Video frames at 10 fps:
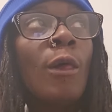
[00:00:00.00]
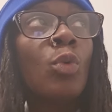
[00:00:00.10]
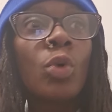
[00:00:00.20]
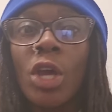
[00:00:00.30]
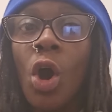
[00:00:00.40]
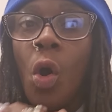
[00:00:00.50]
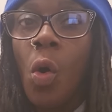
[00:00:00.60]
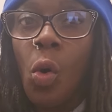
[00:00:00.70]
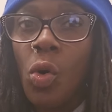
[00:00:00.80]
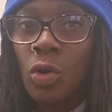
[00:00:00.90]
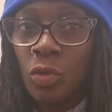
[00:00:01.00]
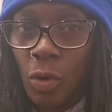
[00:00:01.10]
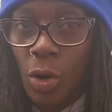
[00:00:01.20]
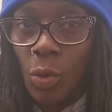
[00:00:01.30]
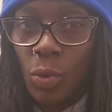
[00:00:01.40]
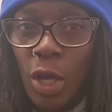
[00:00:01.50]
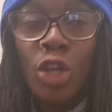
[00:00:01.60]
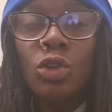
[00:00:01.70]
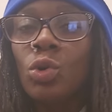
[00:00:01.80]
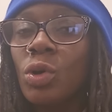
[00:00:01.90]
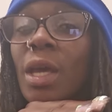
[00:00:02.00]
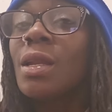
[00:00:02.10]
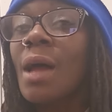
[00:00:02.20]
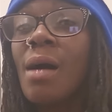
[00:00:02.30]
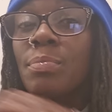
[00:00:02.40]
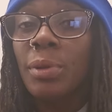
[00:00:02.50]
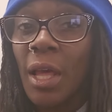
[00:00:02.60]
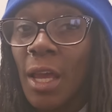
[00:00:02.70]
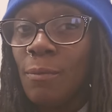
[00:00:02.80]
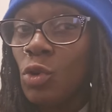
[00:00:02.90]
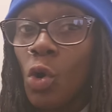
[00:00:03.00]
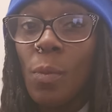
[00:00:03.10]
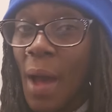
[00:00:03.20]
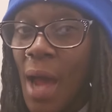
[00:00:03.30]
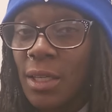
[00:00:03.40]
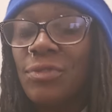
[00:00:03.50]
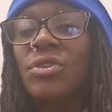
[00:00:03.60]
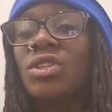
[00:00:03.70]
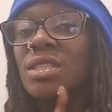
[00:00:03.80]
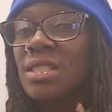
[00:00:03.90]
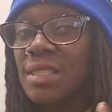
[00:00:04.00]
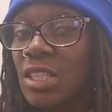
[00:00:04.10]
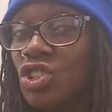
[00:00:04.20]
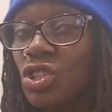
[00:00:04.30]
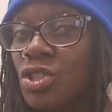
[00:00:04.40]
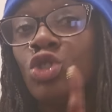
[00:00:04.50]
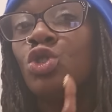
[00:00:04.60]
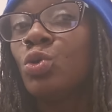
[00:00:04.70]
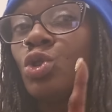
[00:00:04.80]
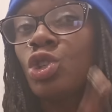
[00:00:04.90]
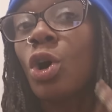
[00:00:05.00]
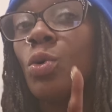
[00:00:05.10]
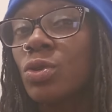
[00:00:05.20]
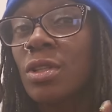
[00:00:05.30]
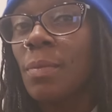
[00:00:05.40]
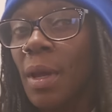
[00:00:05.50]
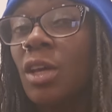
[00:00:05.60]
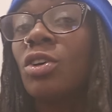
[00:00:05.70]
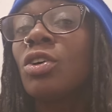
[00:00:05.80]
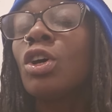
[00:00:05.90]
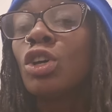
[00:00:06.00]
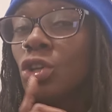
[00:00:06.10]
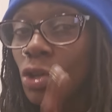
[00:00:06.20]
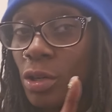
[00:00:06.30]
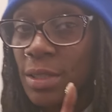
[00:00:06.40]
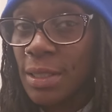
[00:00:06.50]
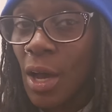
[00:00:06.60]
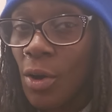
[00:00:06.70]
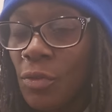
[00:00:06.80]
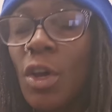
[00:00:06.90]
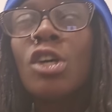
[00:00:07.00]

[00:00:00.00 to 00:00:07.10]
We are all grown. You cannot blame nobody for the decisions you chose to make yourself.